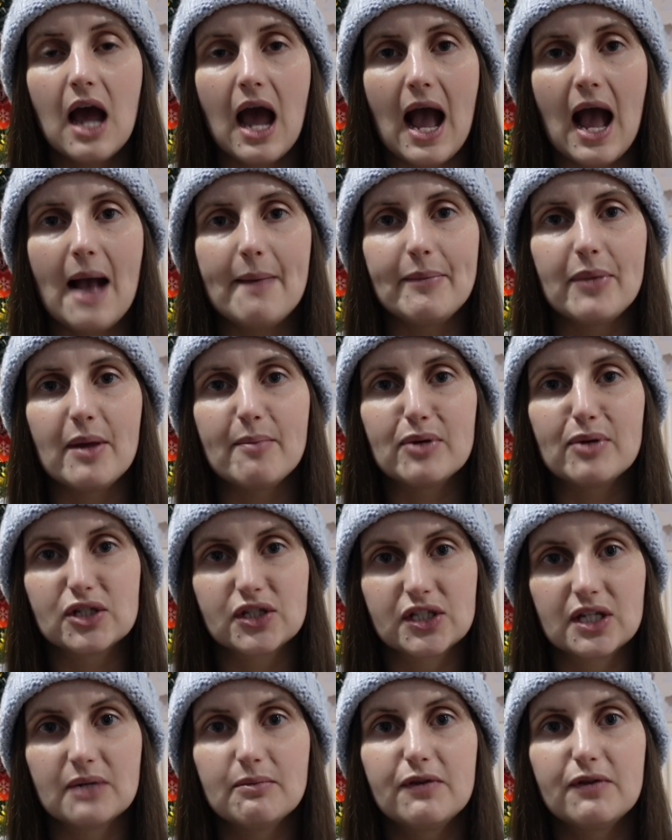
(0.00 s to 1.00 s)
but
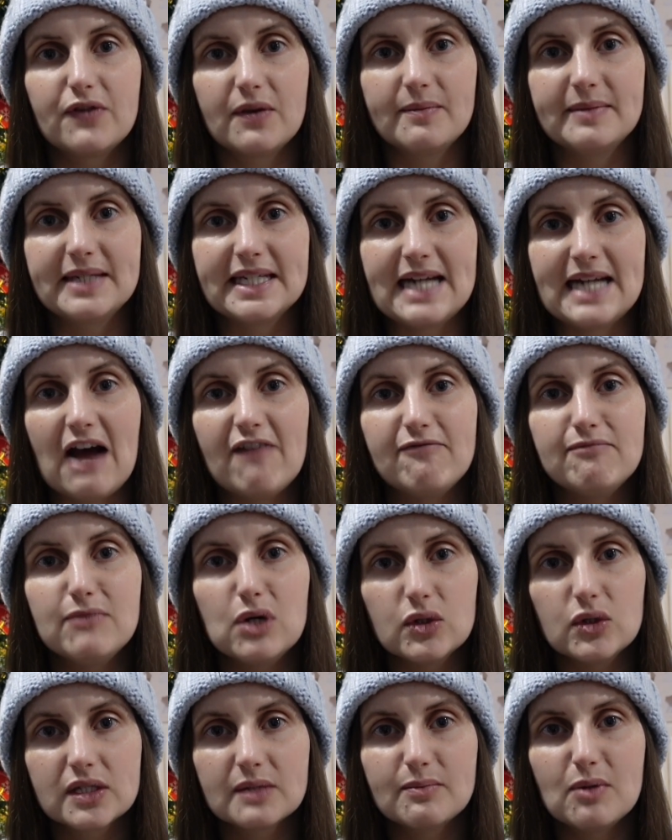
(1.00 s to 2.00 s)
some of them did have
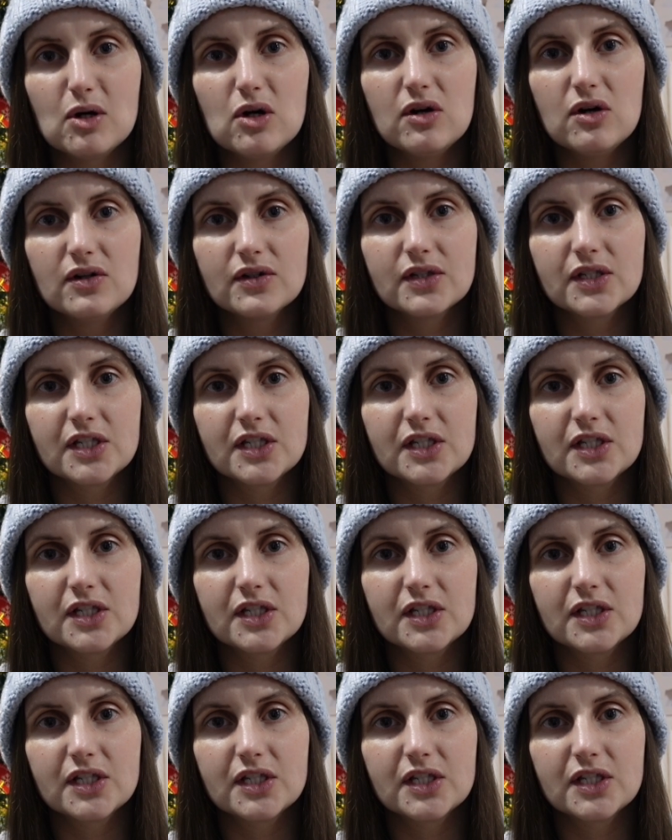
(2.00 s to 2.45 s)
multiple.